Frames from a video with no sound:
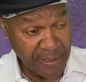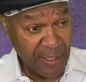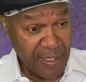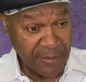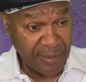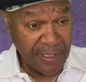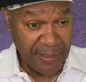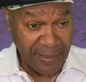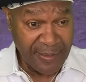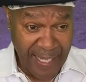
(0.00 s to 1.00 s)
and you get
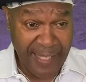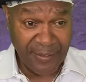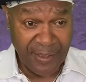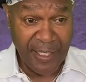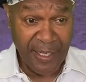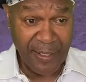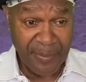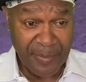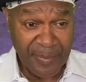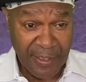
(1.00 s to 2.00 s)
in a taxi
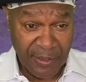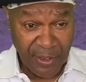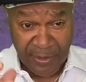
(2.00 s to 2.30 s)
cab and you go